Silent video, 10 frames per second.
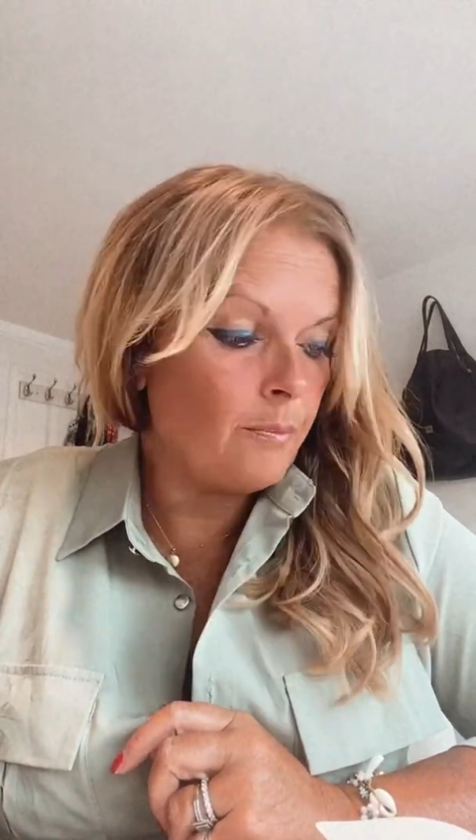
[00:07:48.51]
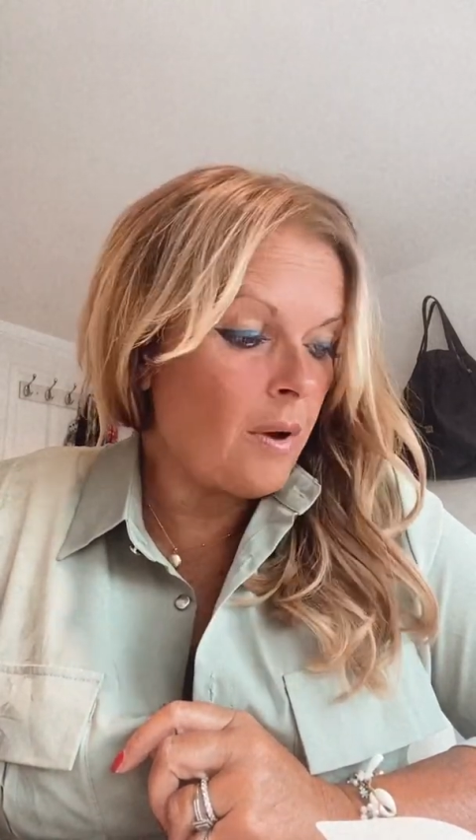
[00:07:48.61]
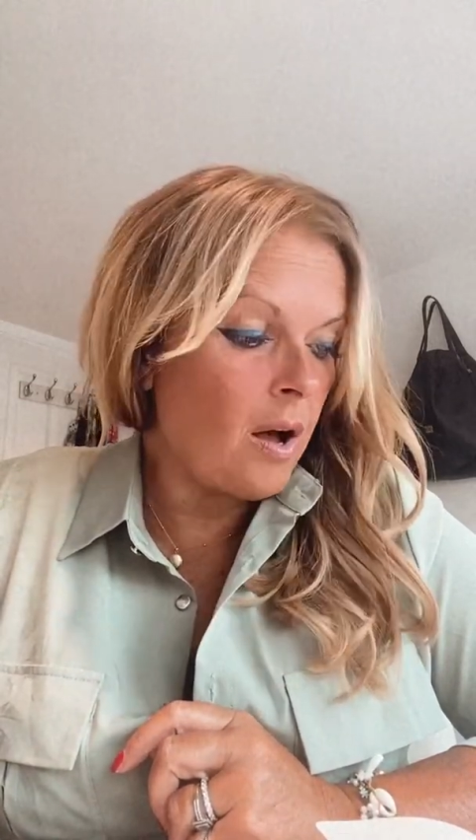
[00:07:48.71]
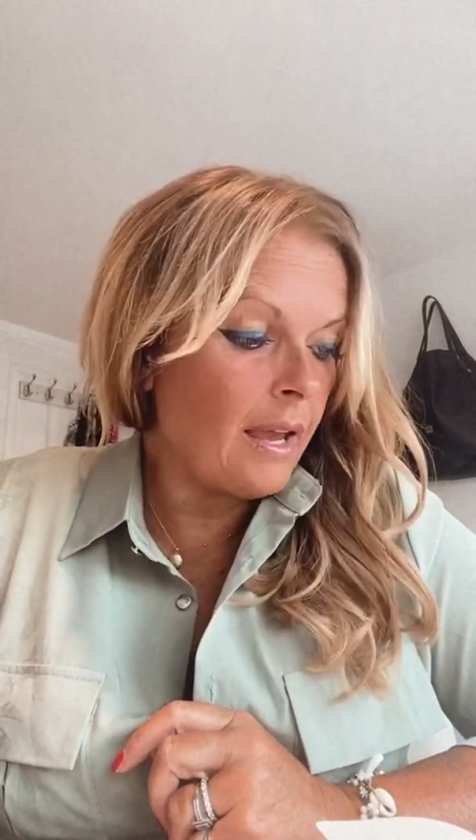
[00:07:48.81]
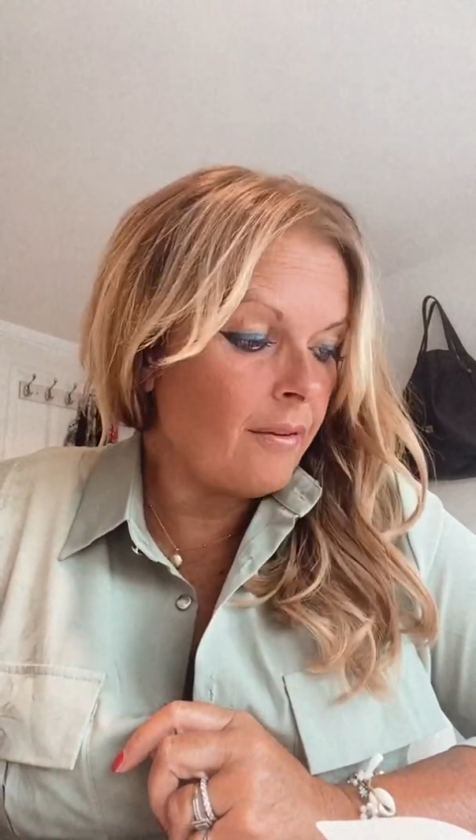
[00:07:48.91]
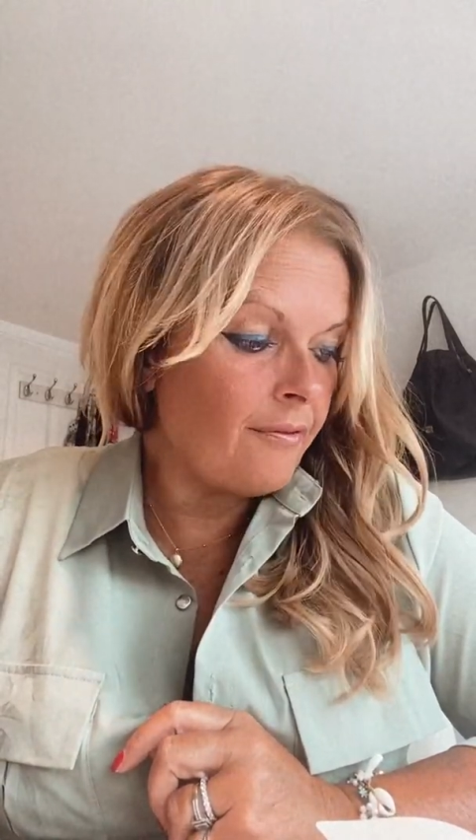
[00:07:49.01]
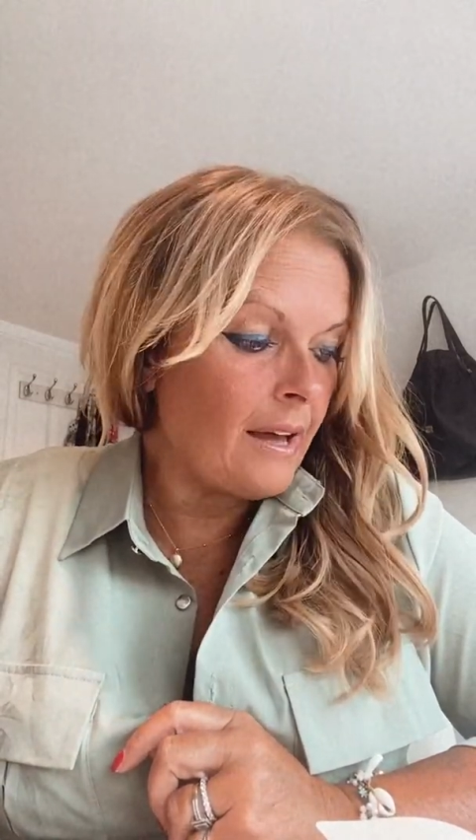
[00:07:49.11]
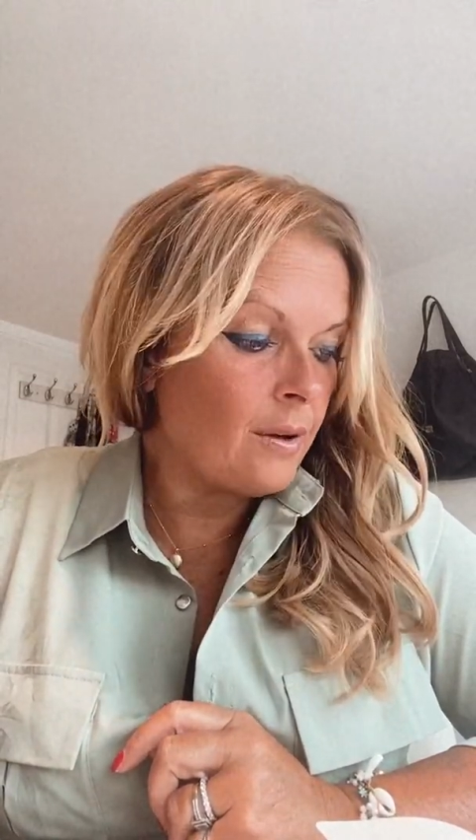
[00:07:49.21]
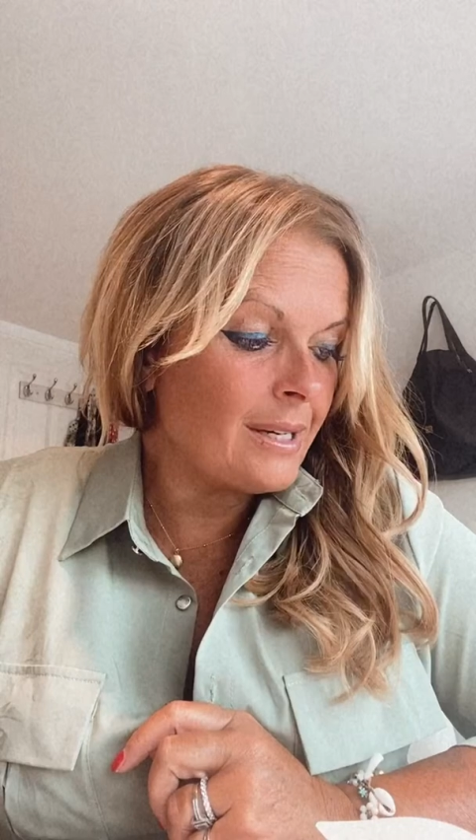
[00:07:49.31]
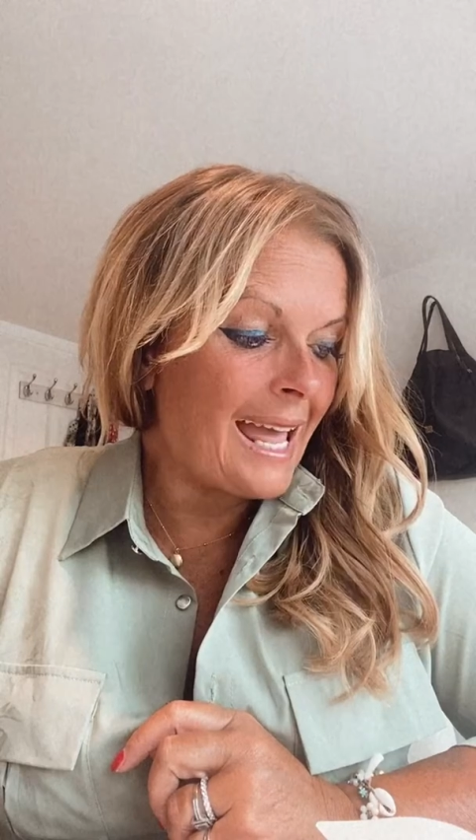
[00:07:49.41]
but I have
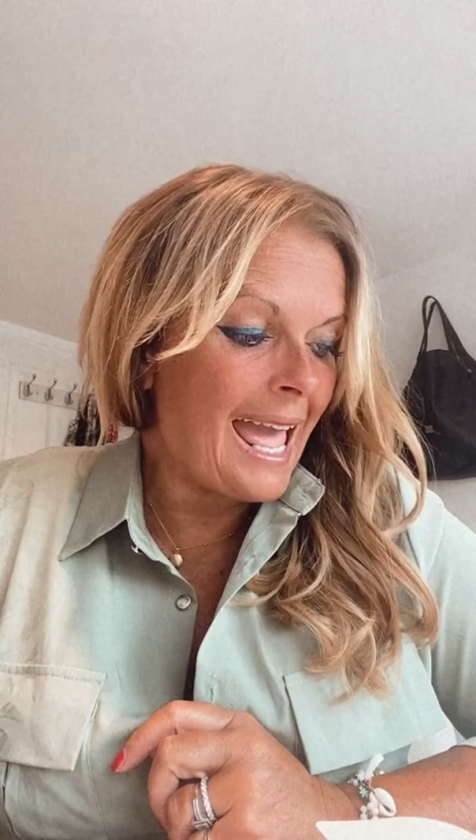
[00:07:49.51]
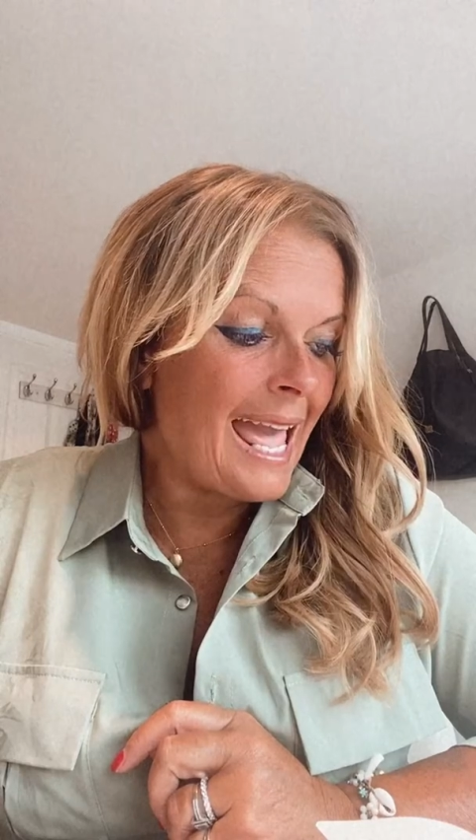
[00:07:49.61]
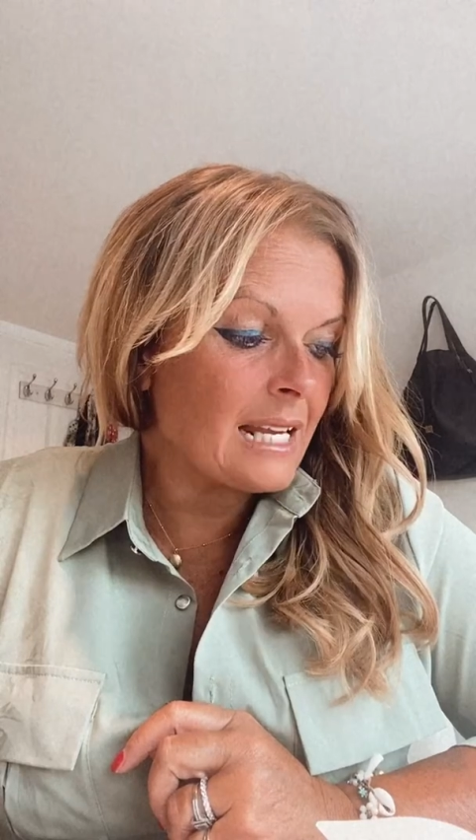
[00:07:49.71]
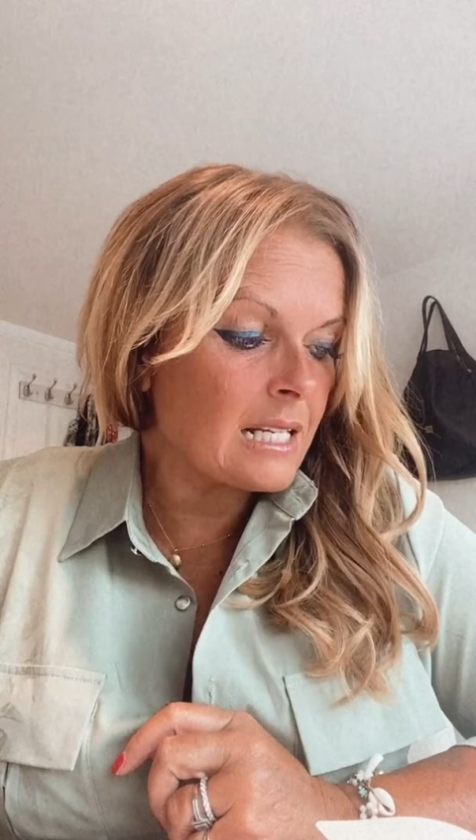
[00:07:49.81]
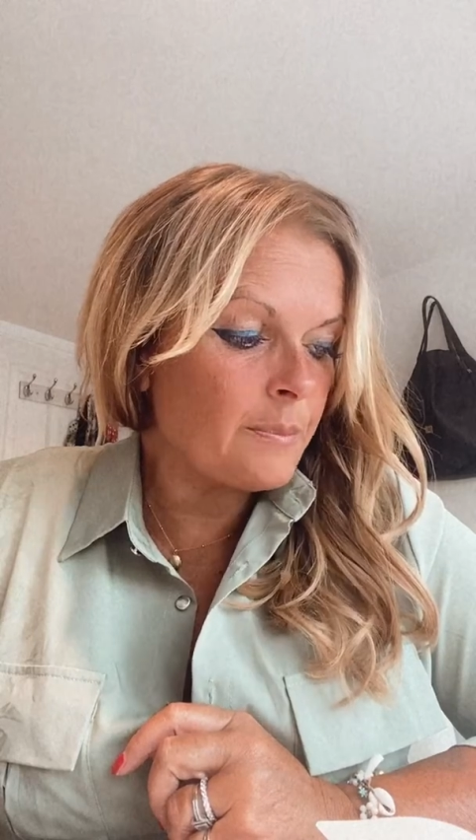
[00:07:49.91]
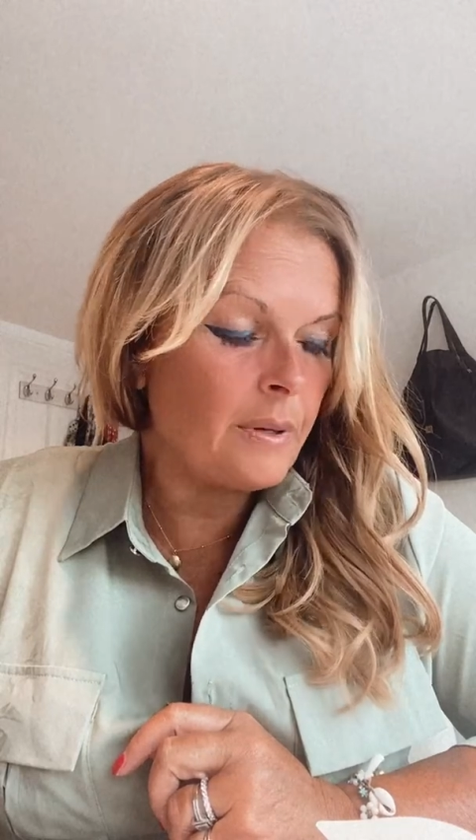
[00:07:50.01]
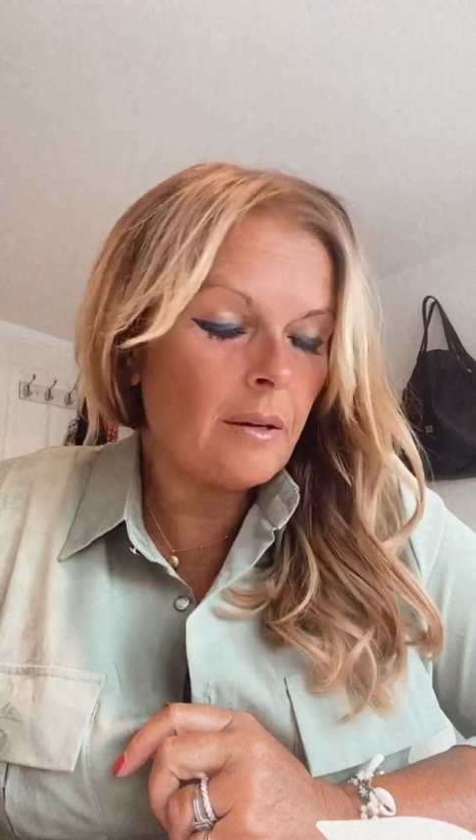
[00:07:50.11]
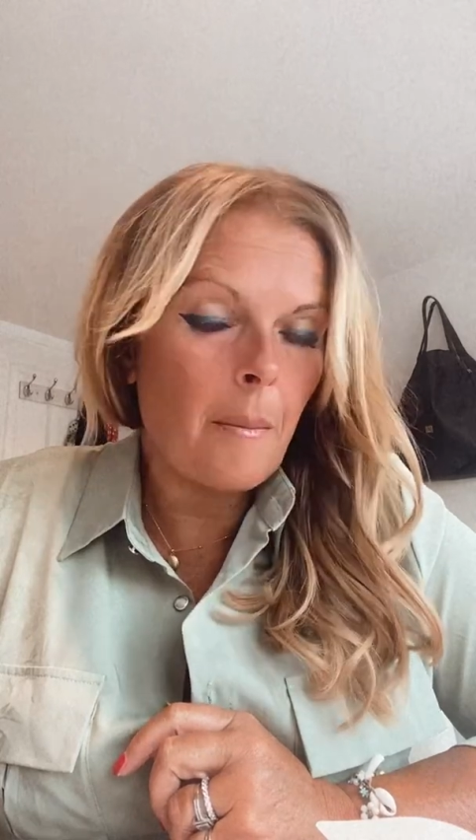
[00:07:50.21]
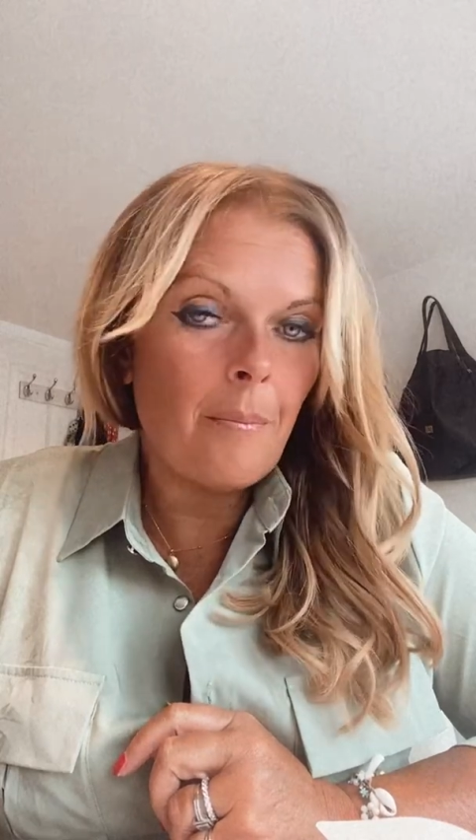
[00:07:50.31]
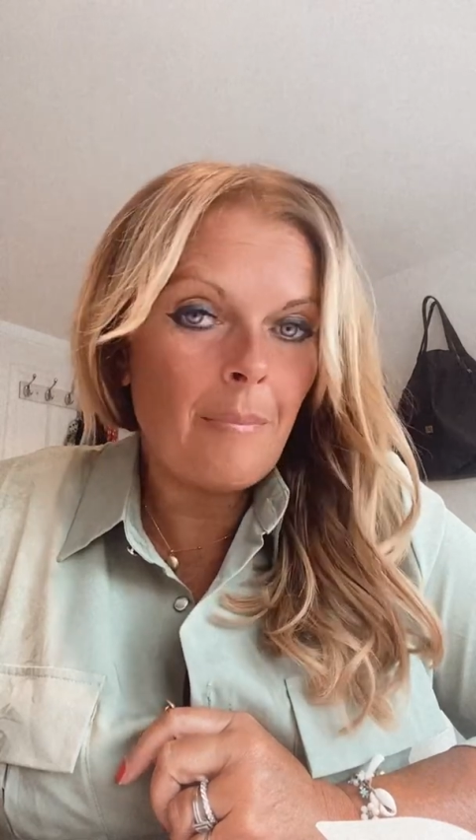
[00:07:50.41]
found
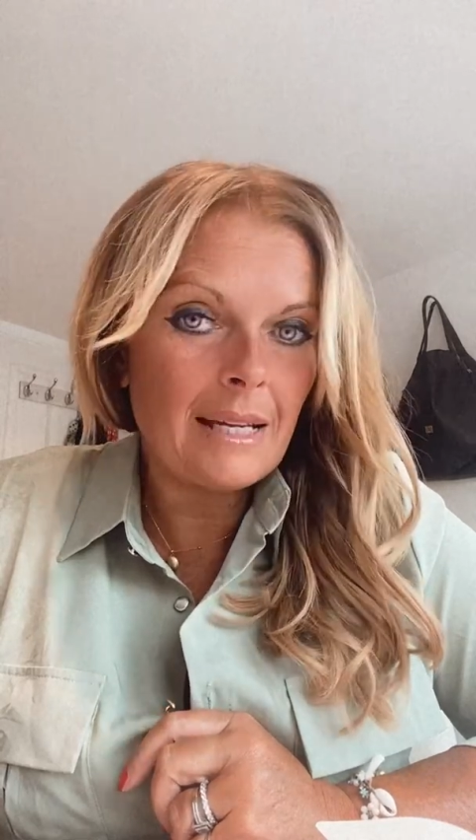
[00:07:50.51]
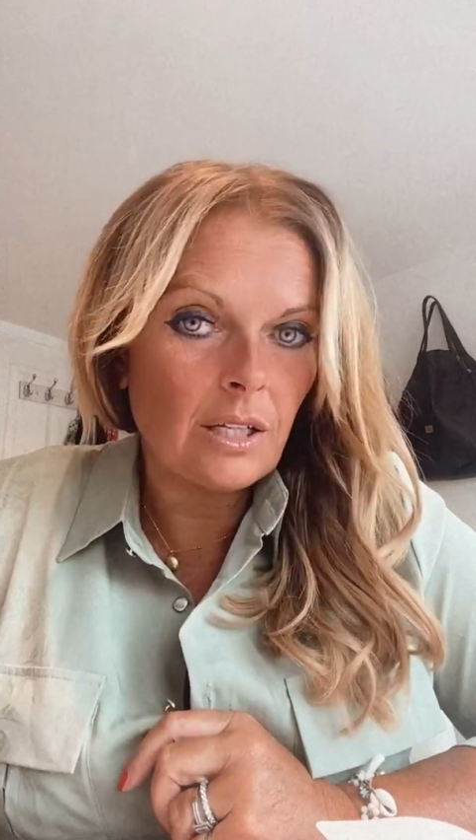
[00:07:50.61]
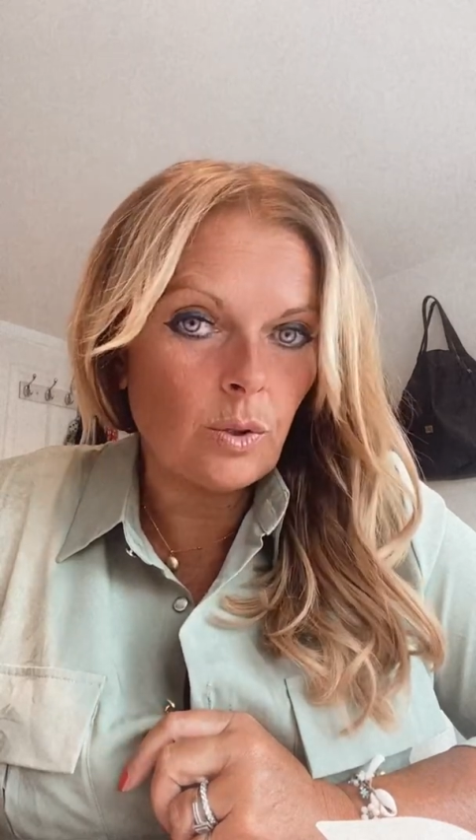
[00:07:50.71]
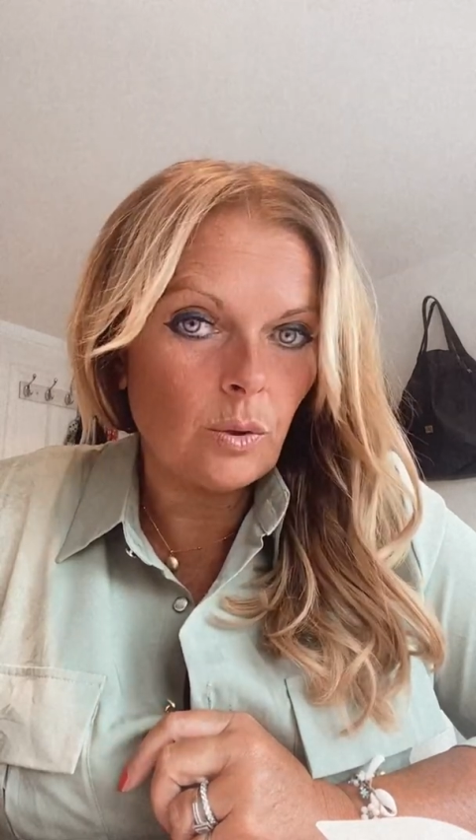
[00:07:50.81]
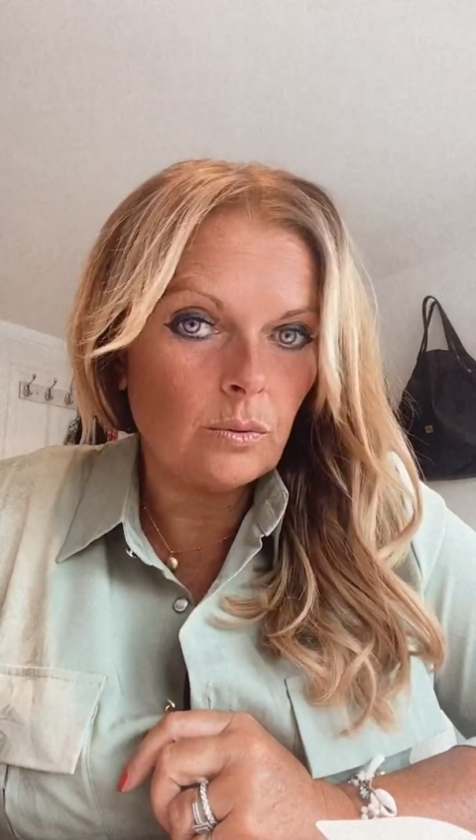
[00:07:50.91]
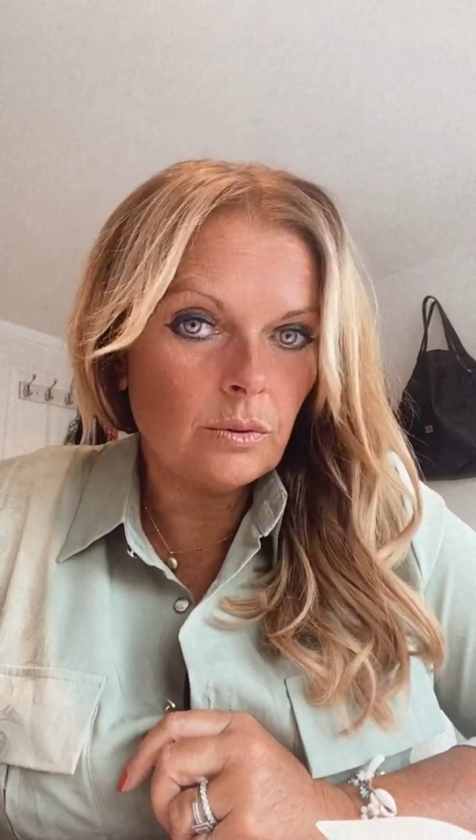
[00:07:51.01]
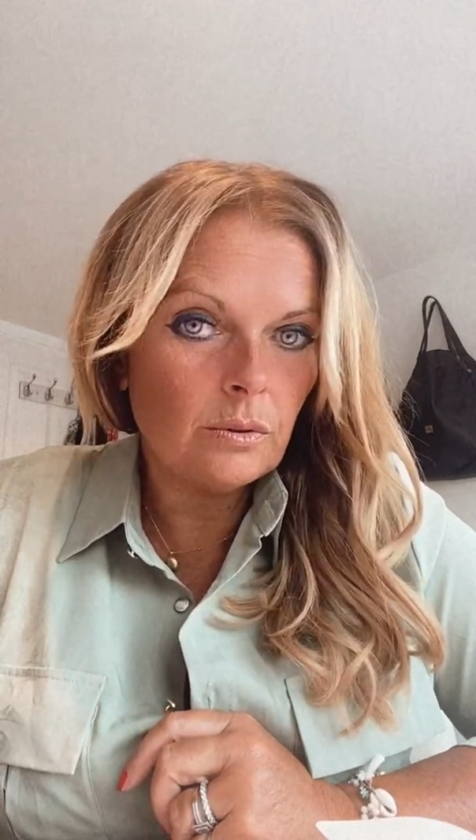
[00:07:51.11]
Expert Medical,